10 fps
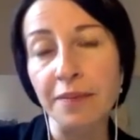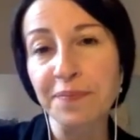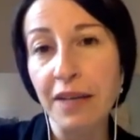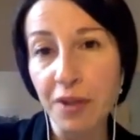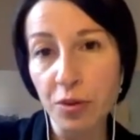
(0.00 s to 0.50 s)

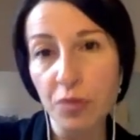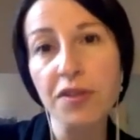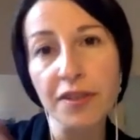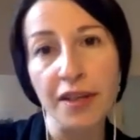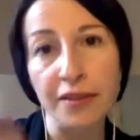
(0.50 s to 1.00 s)

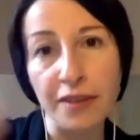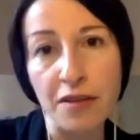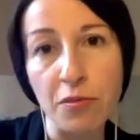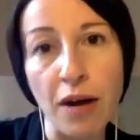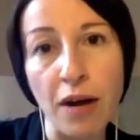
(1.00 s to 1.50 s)
resuscitate
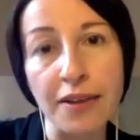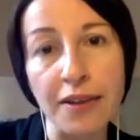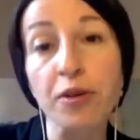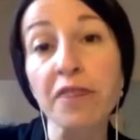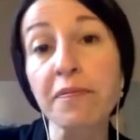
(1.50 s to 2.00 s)
as well the
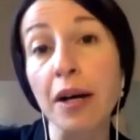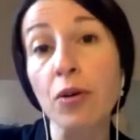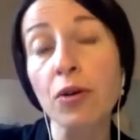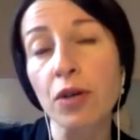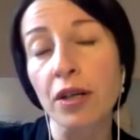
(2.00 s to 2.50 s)
forma
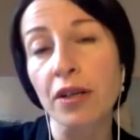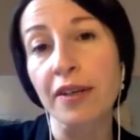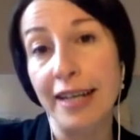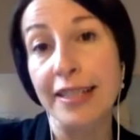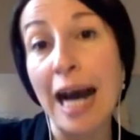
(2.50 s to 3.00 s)

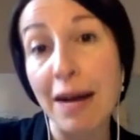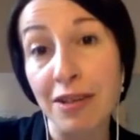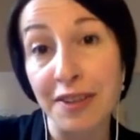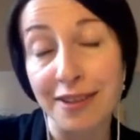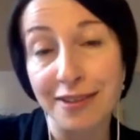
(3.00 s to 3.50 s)

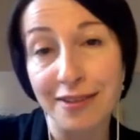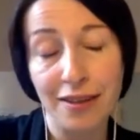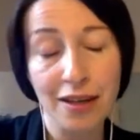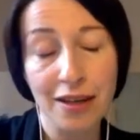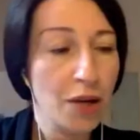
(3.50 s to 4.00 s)
cadaveris,
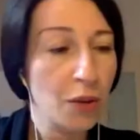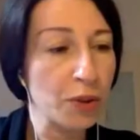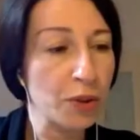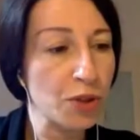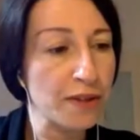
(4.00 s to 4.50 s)

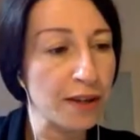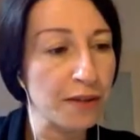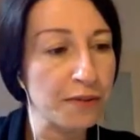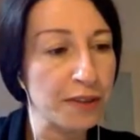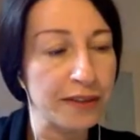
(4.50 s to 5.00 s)
which is
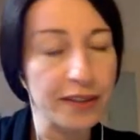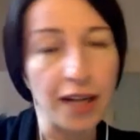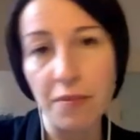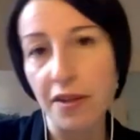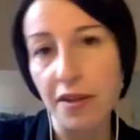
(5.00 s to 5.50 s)
something that
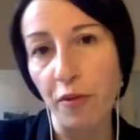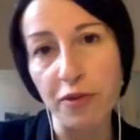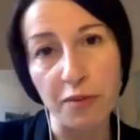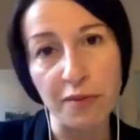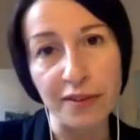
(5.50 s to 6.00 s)
comes down
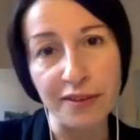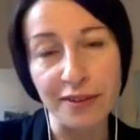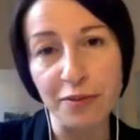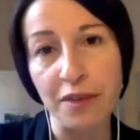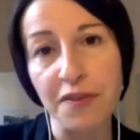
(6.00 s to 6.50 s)
from the
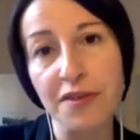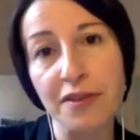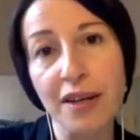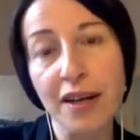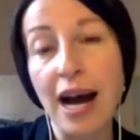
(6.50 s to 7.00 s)

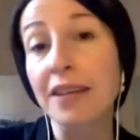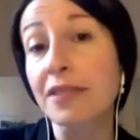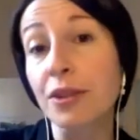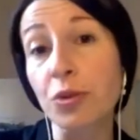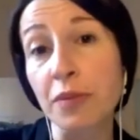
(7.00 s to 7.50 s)
first
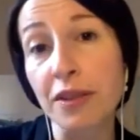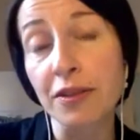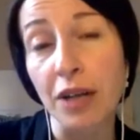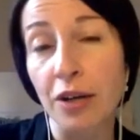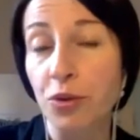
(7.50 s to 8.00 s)

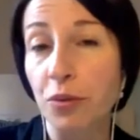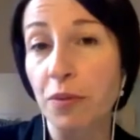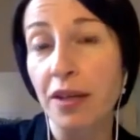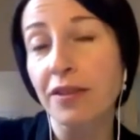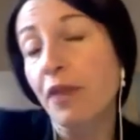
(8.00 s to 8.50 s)

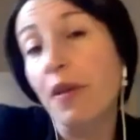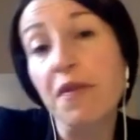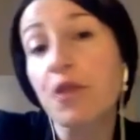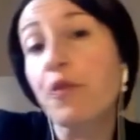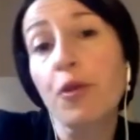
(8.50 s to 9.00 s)
the
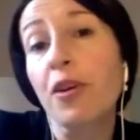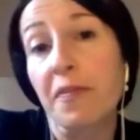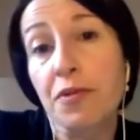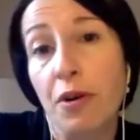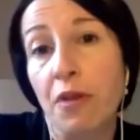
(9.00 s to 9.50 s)
first
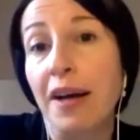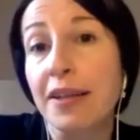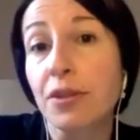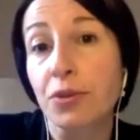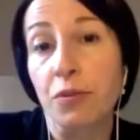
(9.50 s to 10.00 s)
forms of
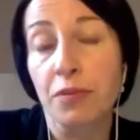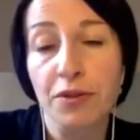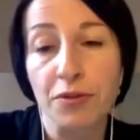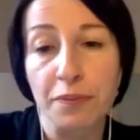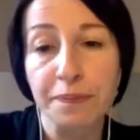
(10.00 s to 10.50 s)

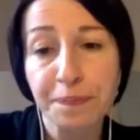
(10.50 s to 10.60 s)
anti-Thomism,